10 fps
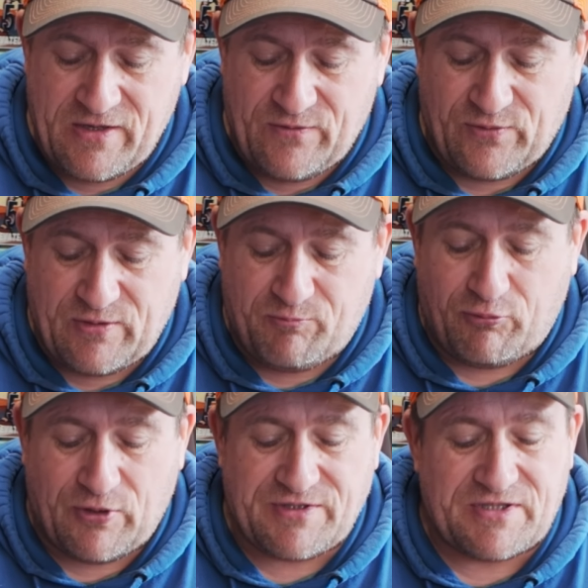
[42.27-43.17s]
For the
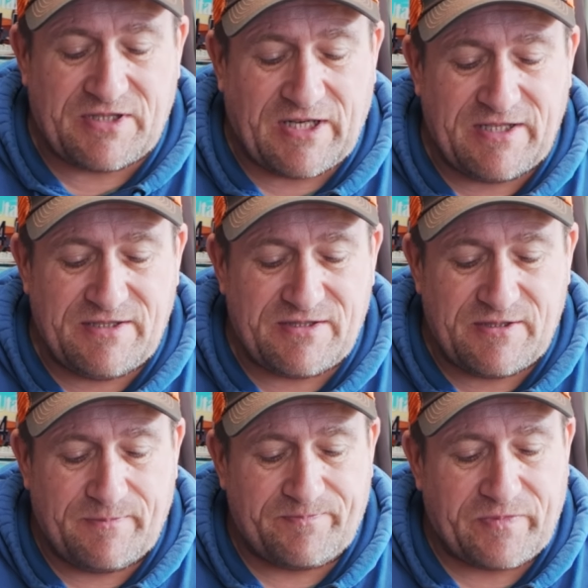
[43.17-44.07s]
brighter days,
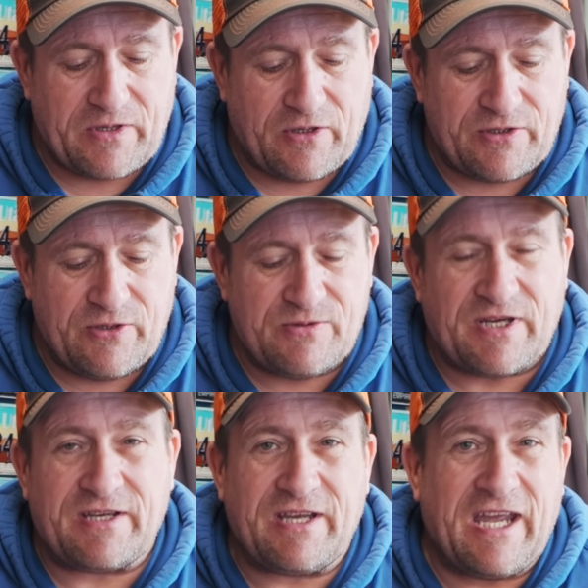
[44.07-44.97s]
I use
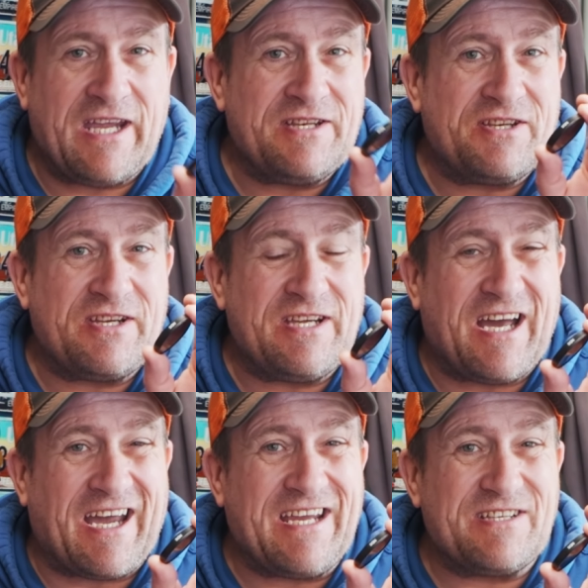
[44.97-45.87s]
a
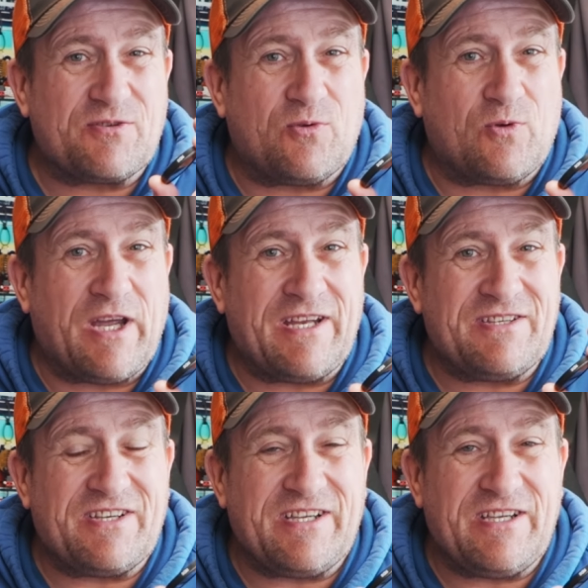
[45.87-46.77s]
ND8 or
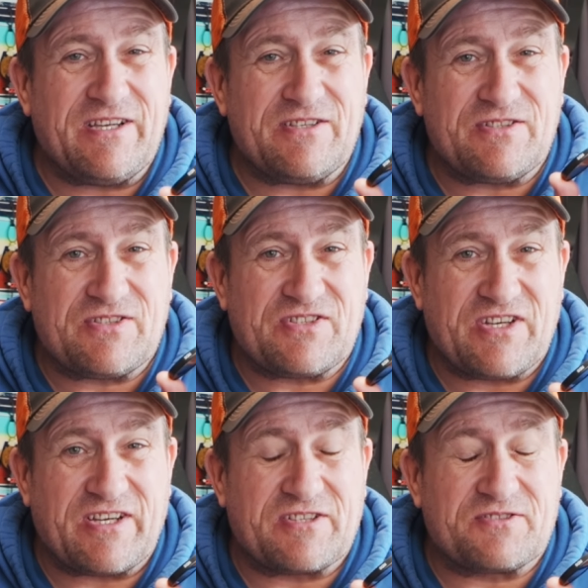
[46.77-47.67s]

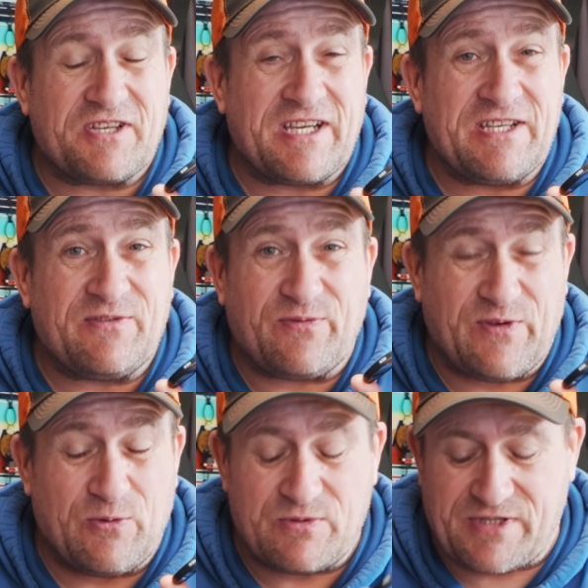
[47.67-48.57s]
ND16
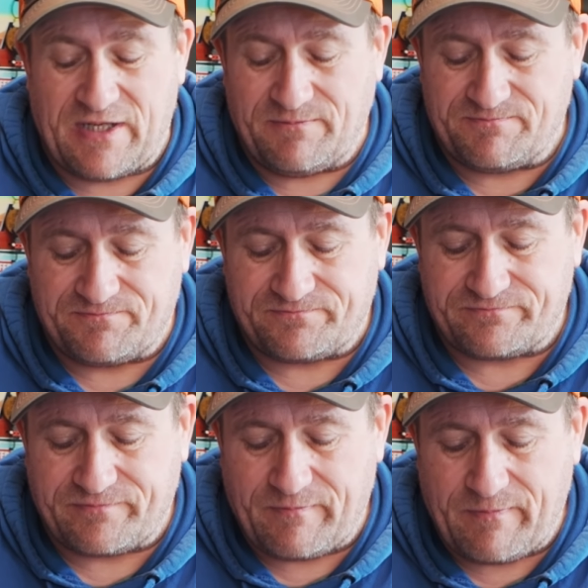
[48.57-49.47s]
filter.
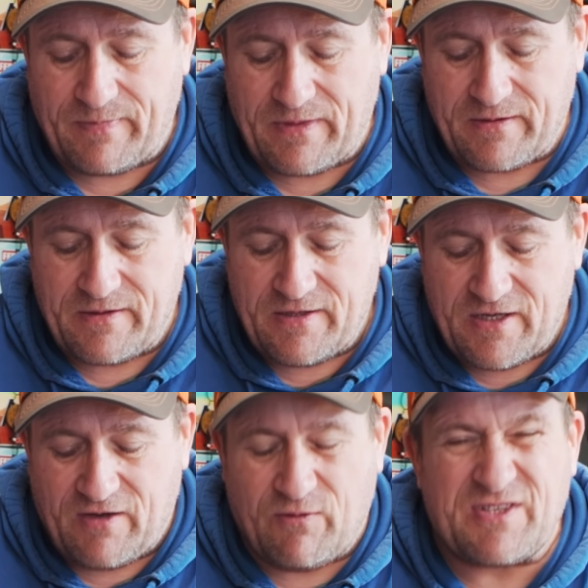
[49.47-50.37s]

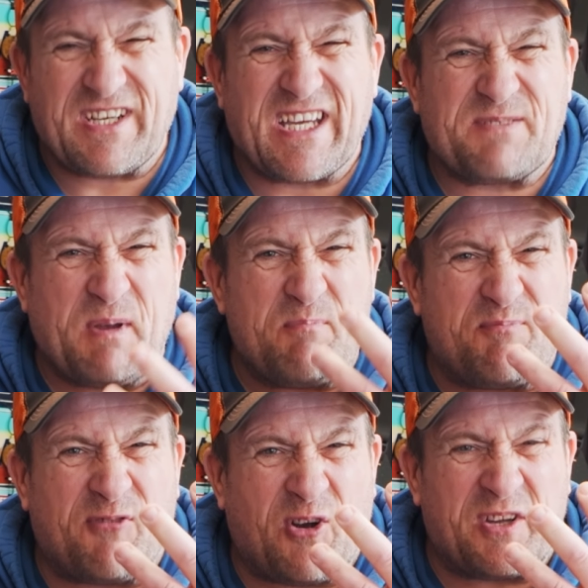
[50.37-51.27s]
Otherwise it gets a bit
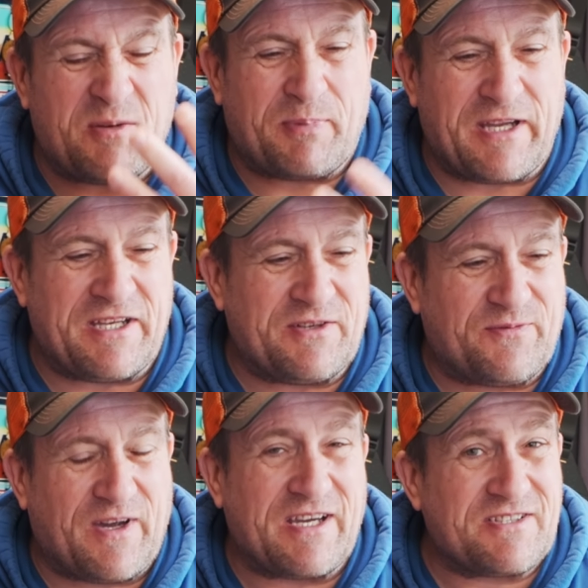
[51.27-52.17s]
bright and a bit in your
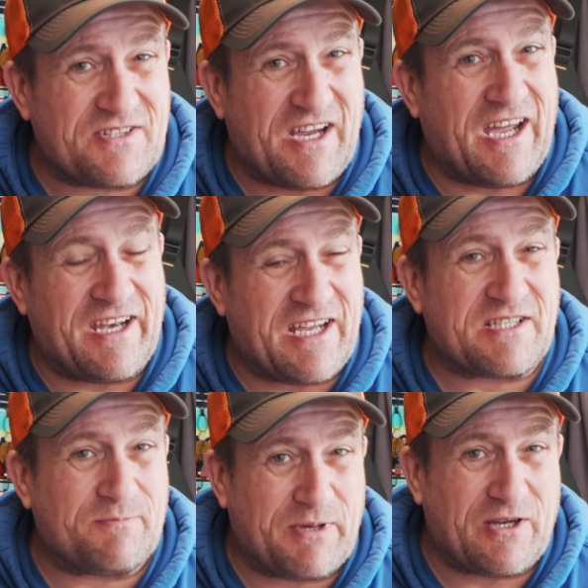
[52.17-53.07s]
face, and
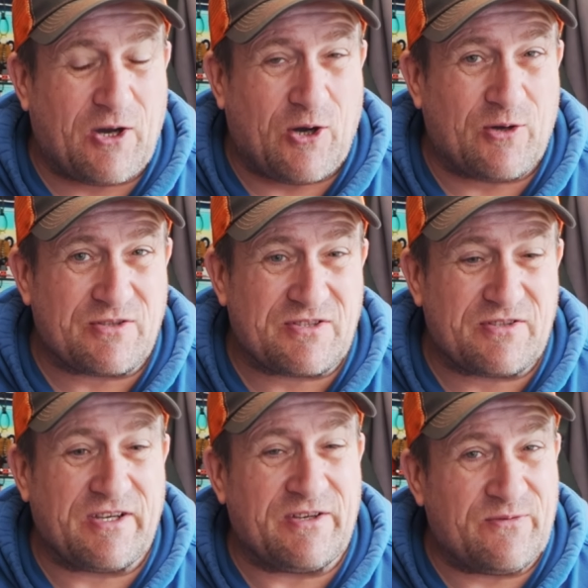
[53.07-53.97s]
that's a bit hard
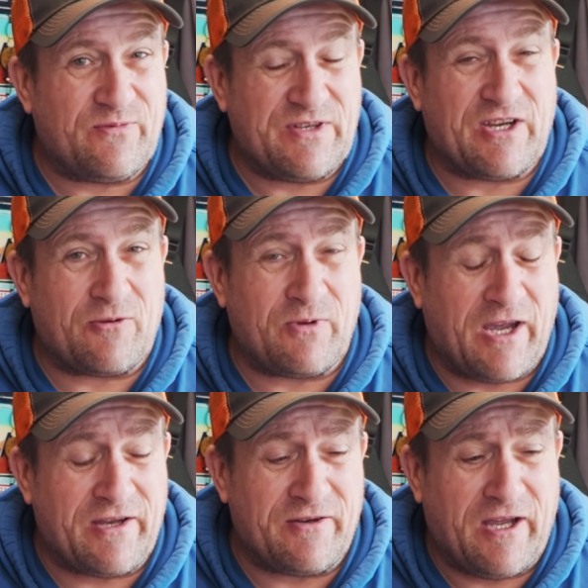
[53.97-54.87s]
in the video
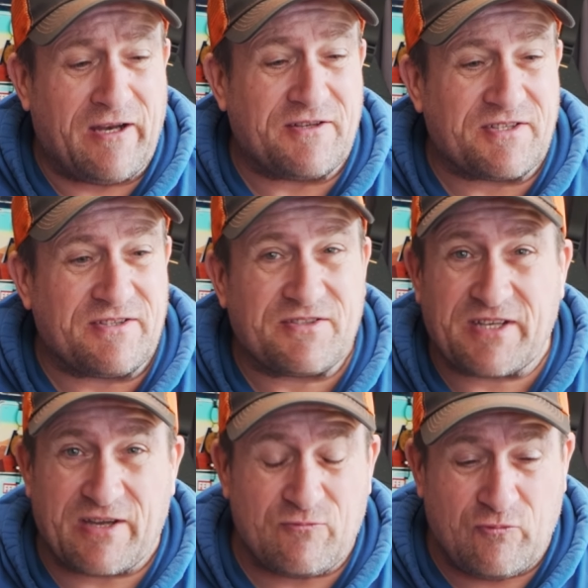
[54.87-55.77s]
editing to
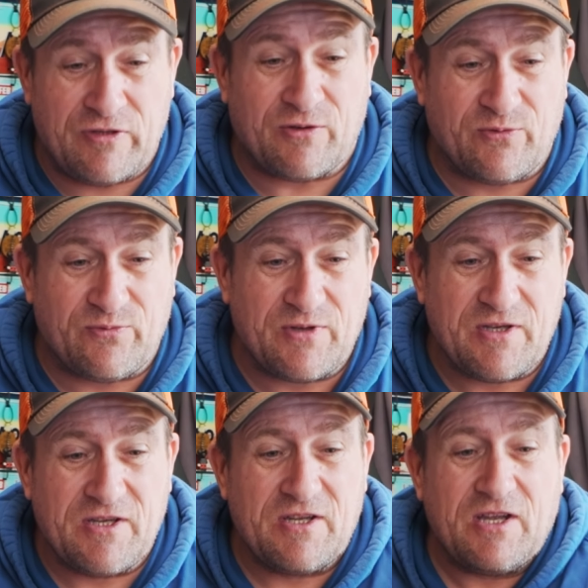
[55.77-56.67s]
get rid of.
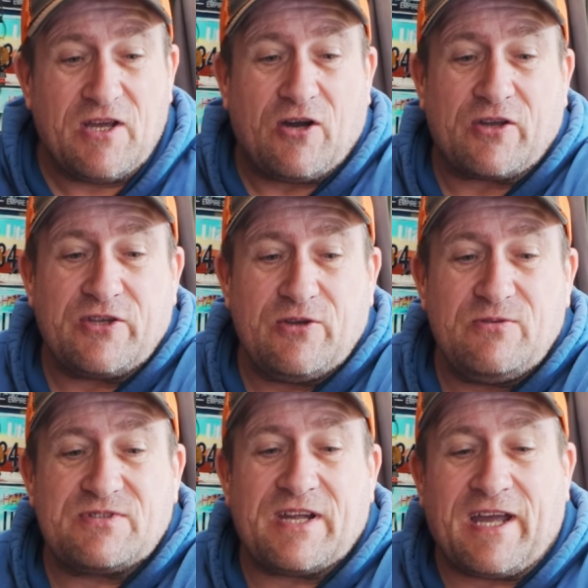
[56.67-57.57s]
I
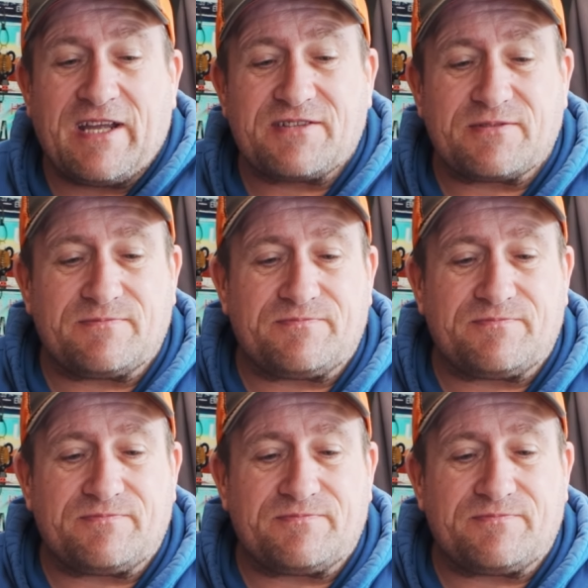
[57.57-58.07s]
use that